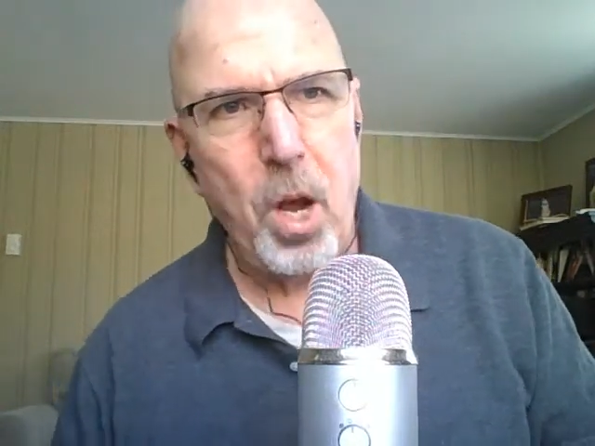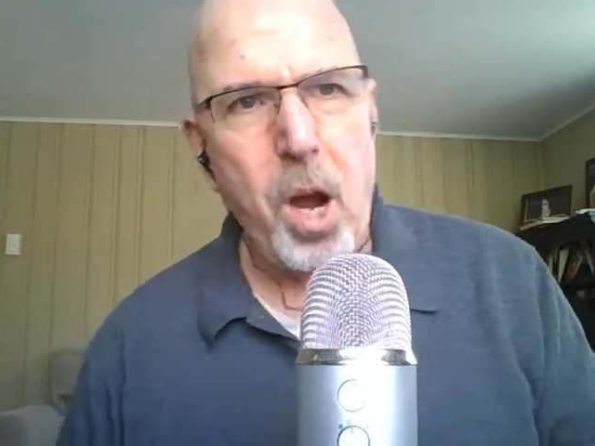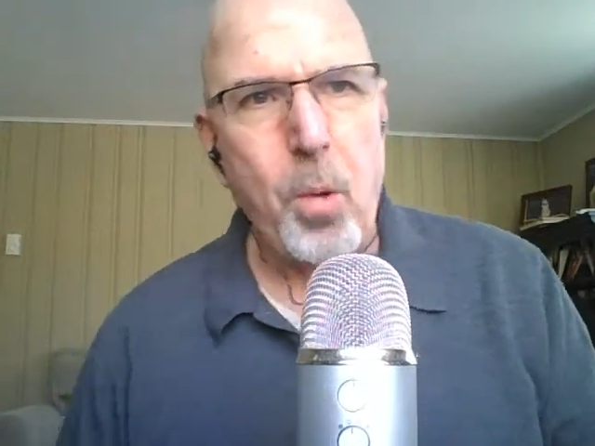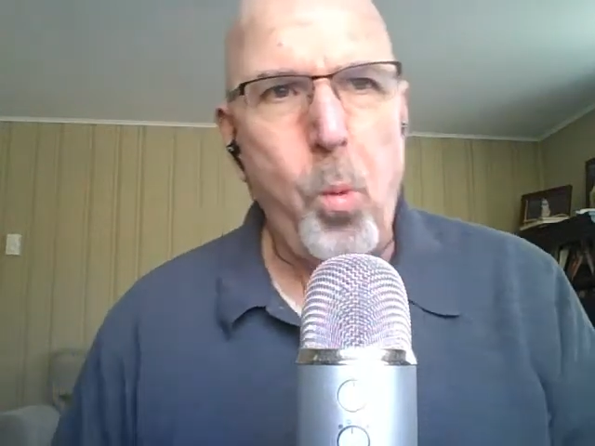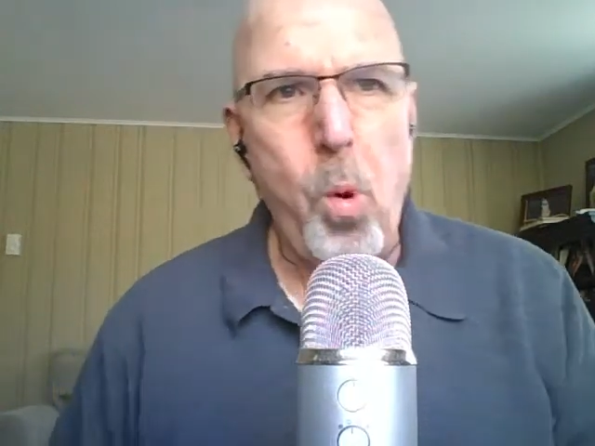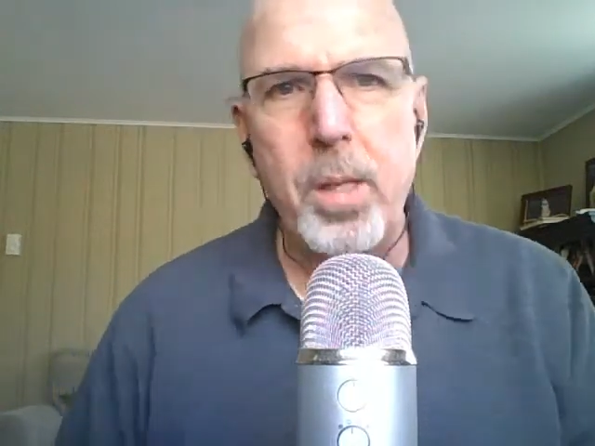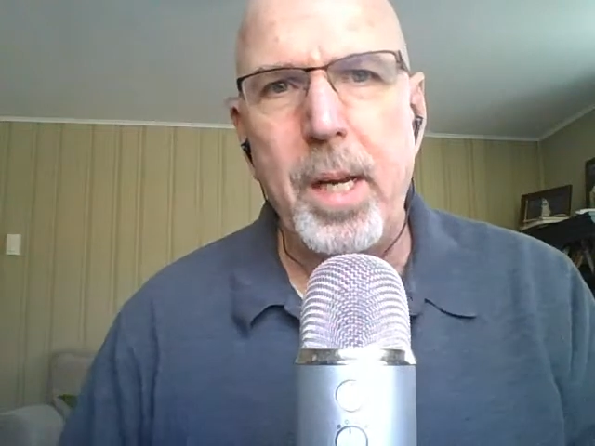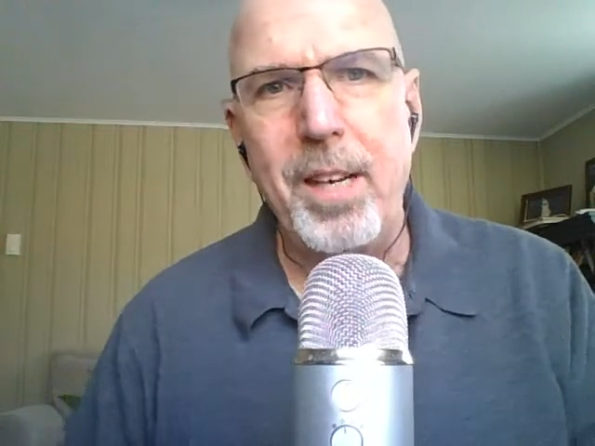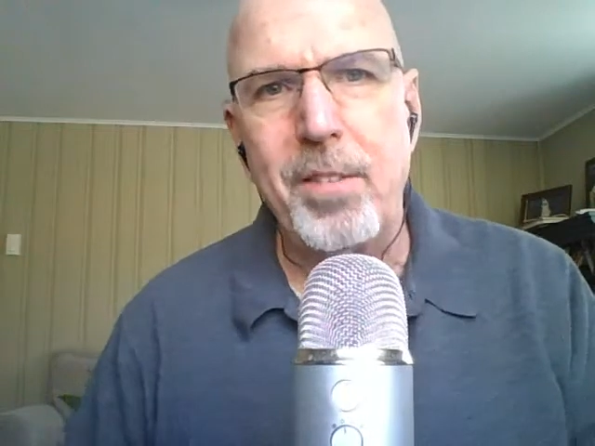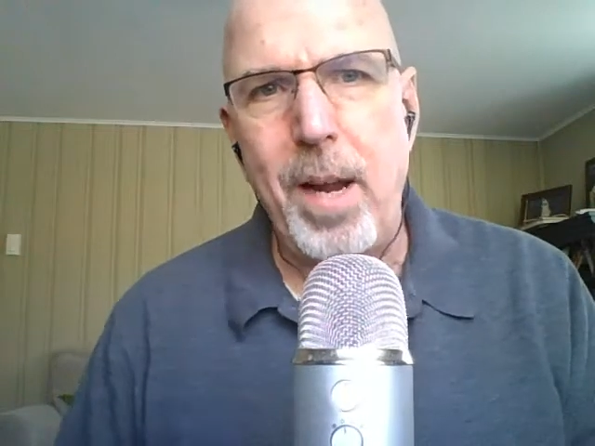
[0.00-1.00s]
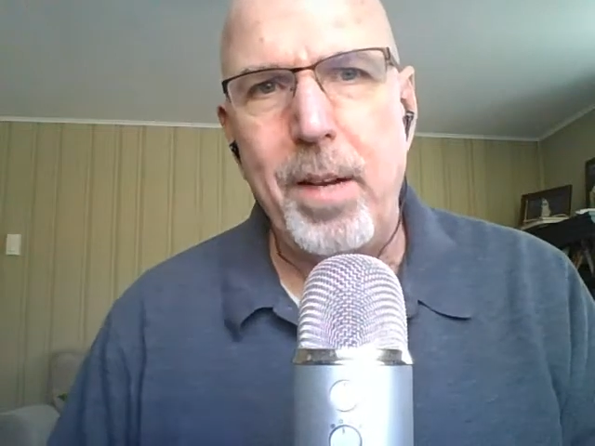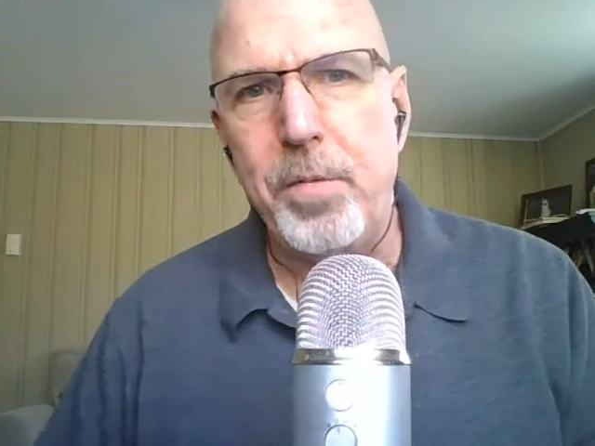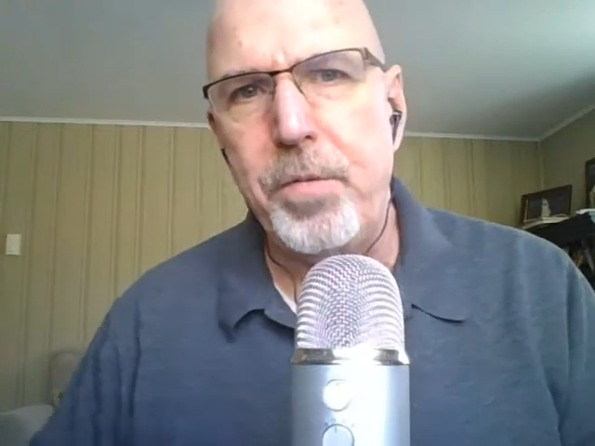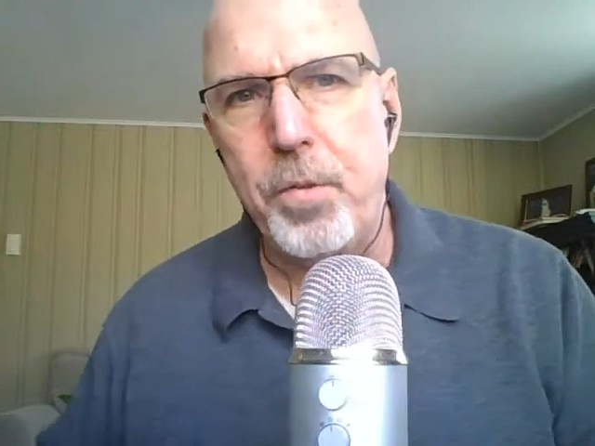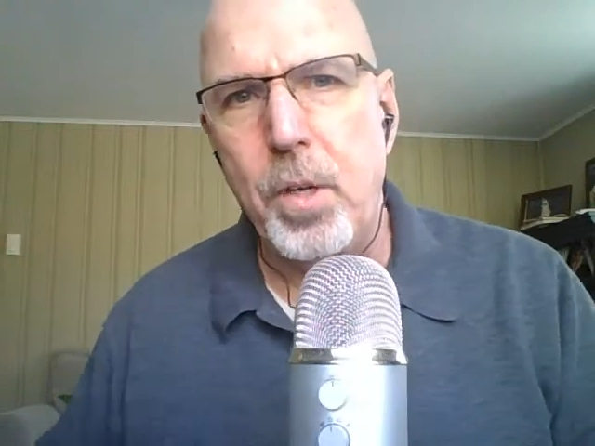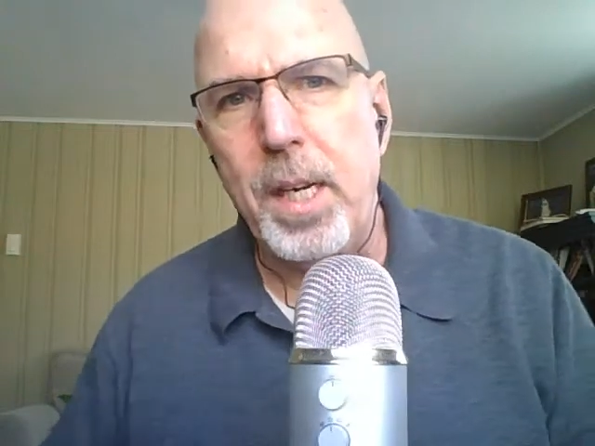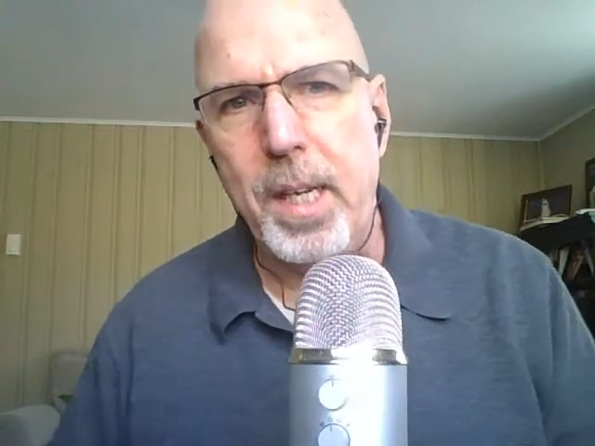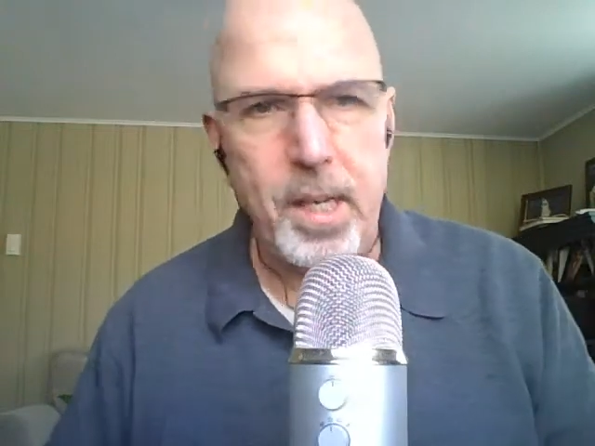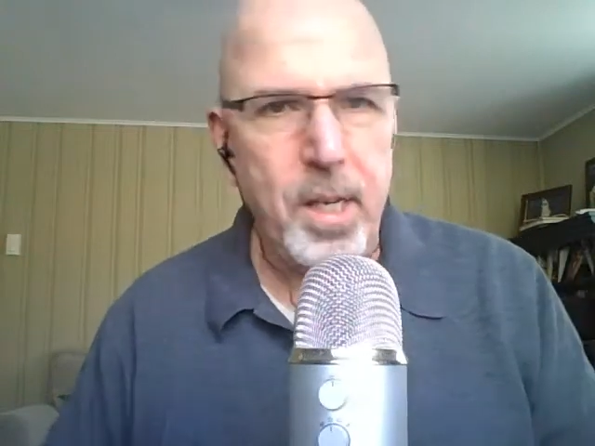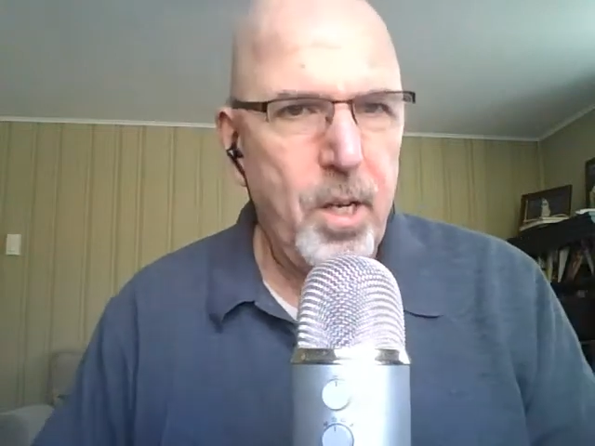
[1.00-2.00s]
are walking around
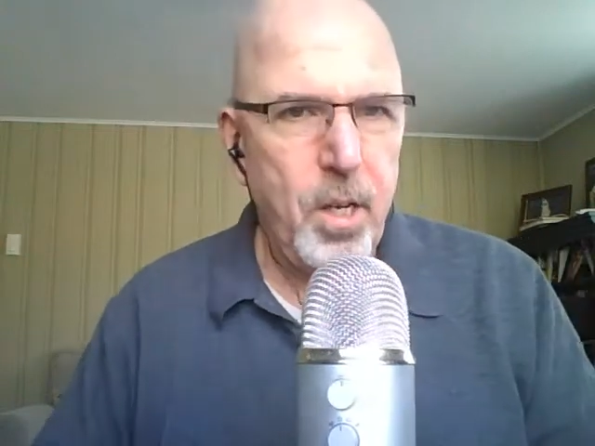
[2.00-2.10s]
free.